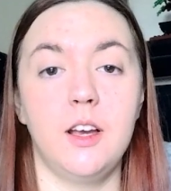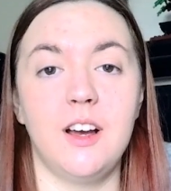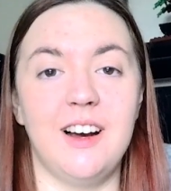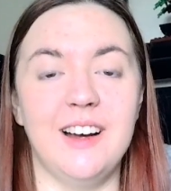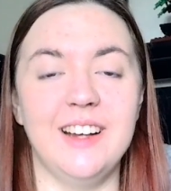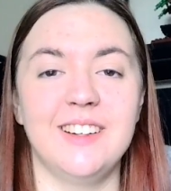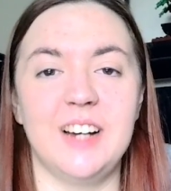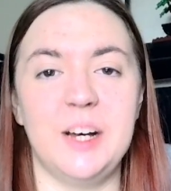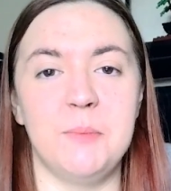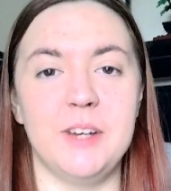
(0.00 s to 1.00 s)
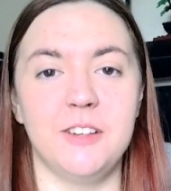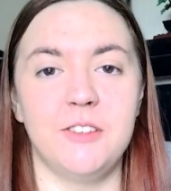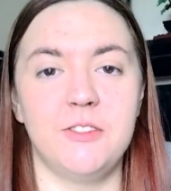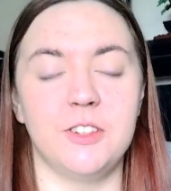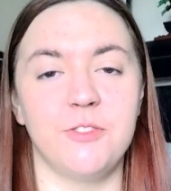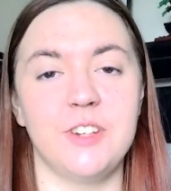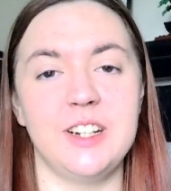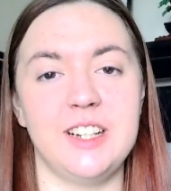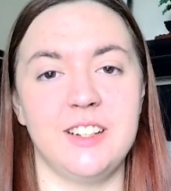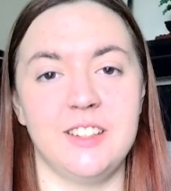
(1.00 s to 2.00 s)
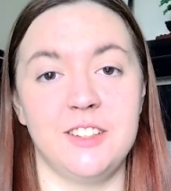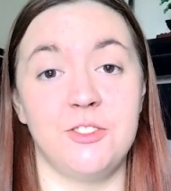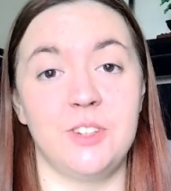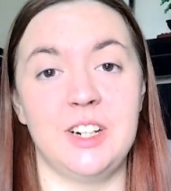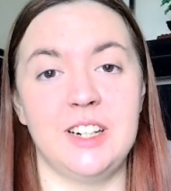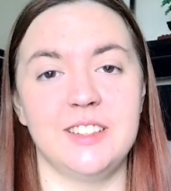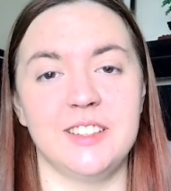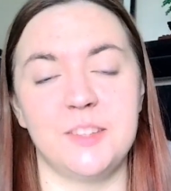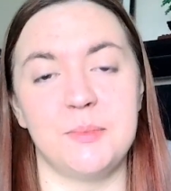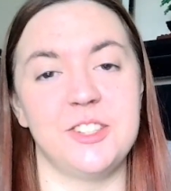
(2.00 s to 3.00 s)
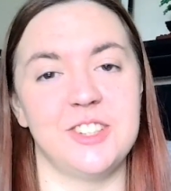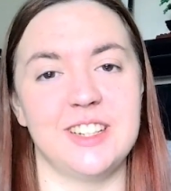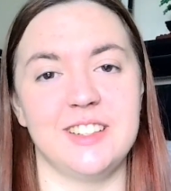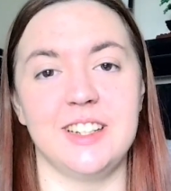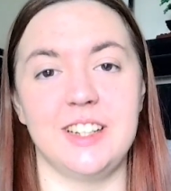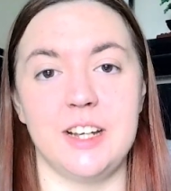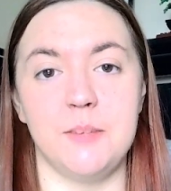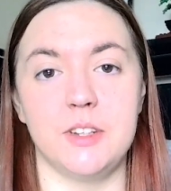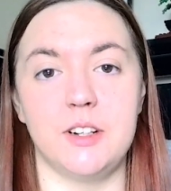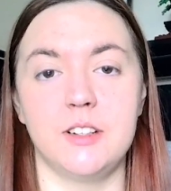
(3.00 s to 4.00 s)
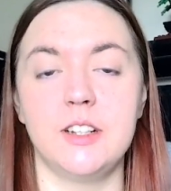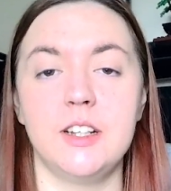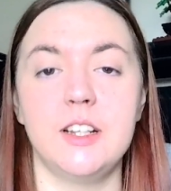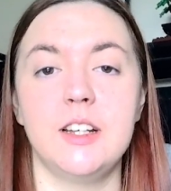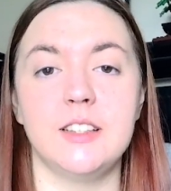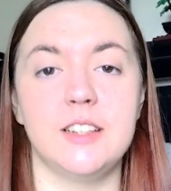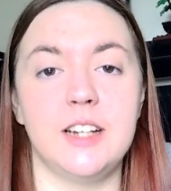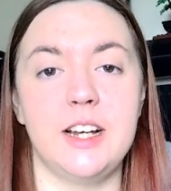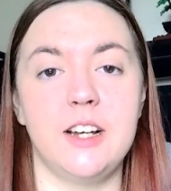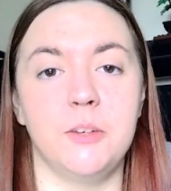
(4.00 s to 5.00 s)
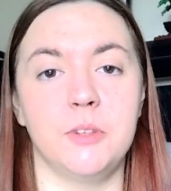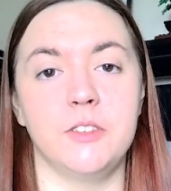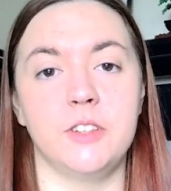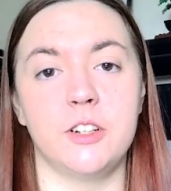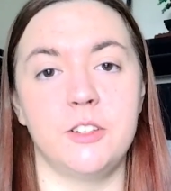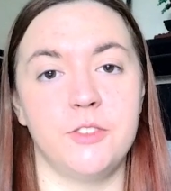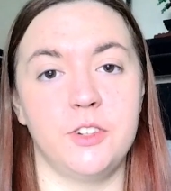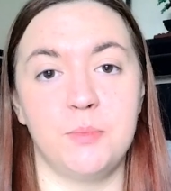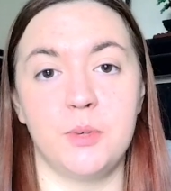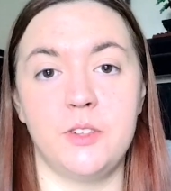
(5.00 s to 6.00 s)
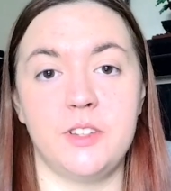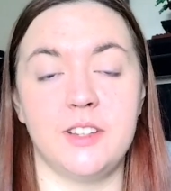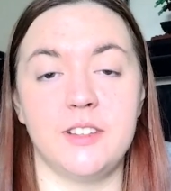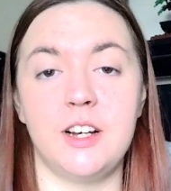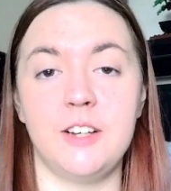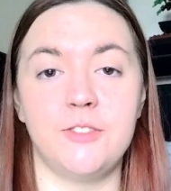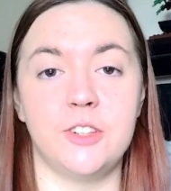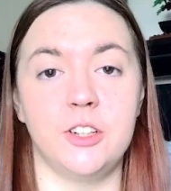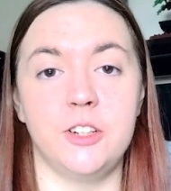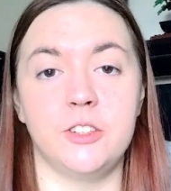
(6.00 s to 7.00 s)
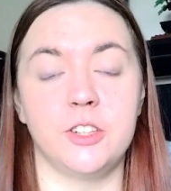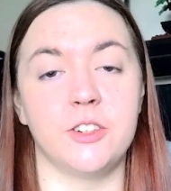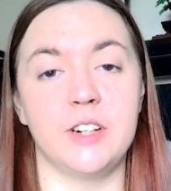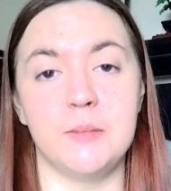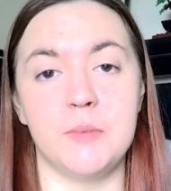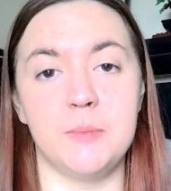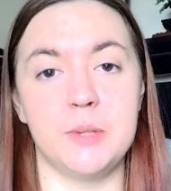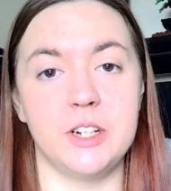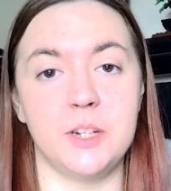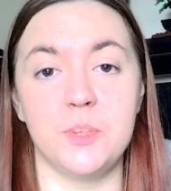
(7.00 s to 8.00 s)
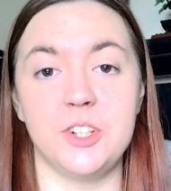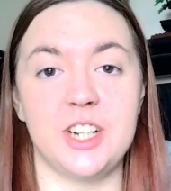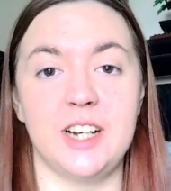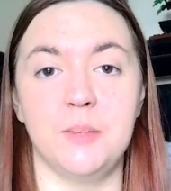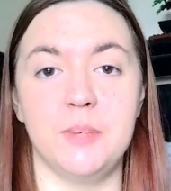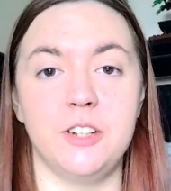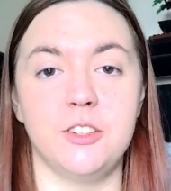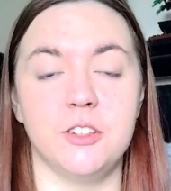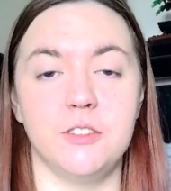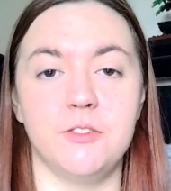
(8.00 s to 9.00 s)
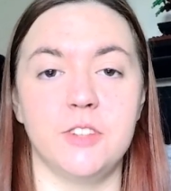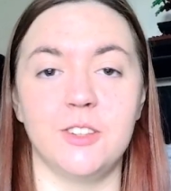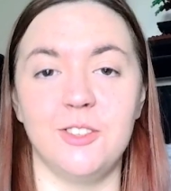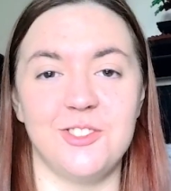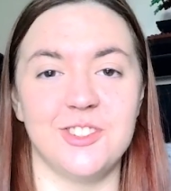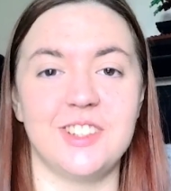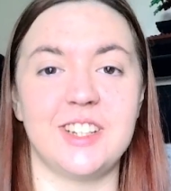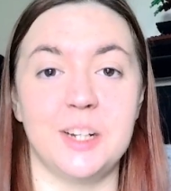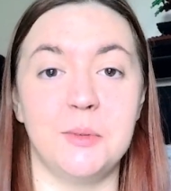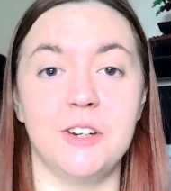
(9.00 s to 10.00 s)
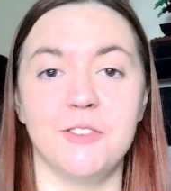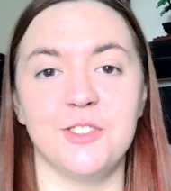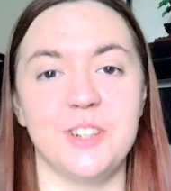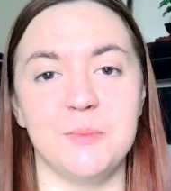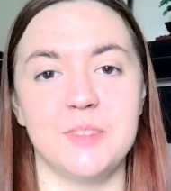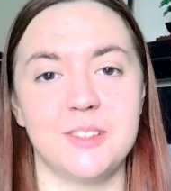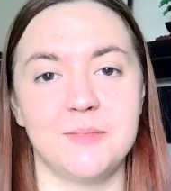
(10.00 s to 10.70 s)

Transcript: Hi, I'm Beth, a 3D and digital artist specialising in games art. Today I'm going to go through the process that I followed to create my Burning Witch animation for Collusion's Kinema of Dreams.